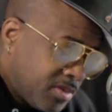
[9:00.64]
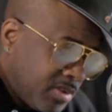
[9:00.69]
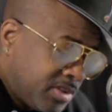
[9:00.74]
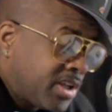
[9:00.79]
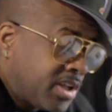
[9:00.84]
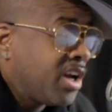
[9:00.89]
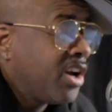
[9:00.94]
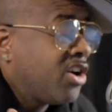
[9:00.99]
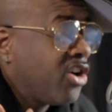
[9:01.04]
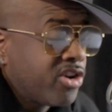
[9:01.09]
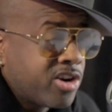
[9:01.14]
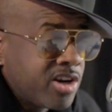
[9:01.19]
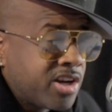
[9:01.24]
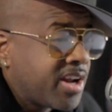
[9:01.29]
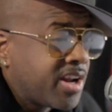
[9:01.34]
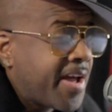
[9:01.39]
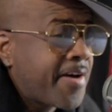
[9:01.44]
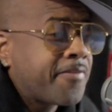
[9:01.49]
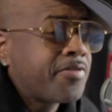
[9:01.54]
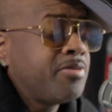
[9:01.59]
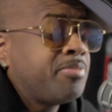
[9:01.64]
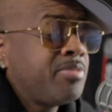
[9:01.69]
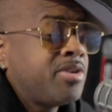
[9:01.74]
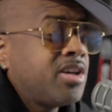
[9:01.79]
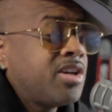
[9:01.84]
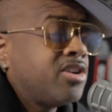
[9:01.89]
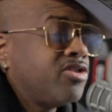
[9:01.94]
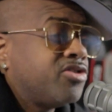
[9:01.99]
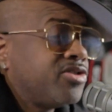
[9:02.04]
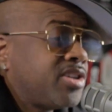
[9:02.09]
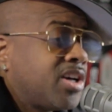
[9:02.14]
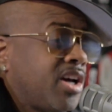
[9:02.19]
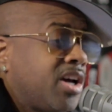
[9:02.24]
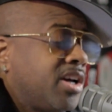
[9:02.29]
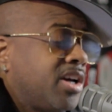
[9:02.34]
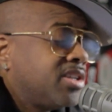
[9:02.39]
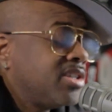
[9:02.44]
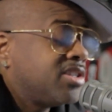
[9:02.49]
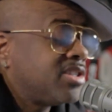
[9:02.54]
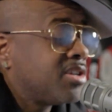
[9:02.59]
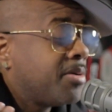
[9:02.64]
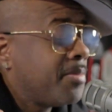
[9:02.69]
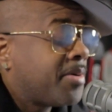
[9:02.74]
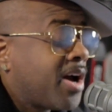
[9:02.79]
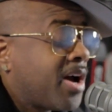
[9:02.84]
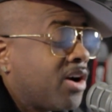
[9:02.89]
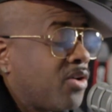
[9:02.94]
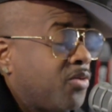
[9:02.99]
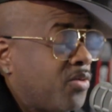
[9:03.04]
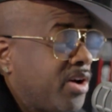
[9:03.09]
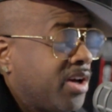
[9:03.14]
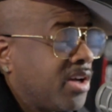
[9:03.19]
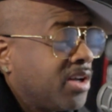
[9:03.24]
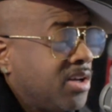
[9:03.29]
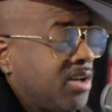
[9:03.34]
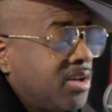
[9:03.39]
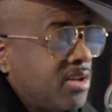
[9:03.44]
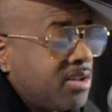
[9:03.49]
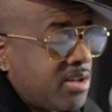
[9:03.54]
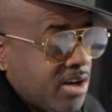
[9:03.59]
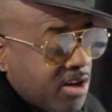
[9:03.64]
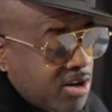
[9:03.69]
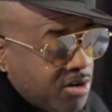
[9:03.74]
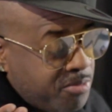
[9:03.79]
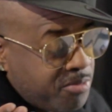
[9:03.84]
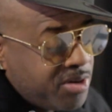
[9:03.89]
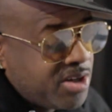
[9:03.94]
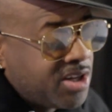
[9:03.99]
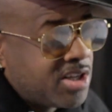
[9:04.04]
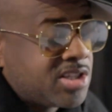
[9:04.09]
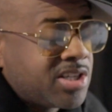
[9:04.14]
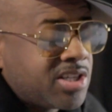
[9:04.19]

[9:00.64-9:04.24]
they are gonna have to be entertained in some kind of way. They're gonna be in